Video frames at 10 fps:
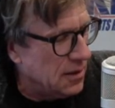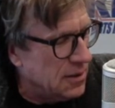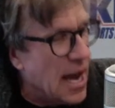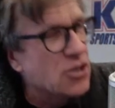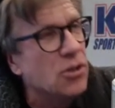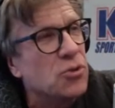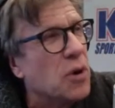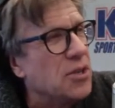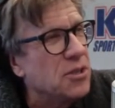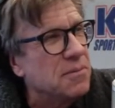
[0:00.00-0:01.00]
National
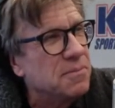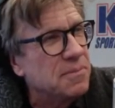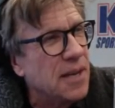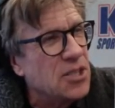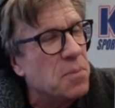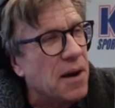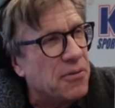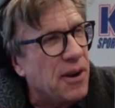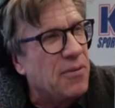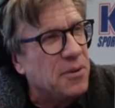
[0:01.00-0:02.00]
Treasure. Dinosaur. That's
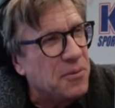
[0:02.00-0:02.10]
my favorite.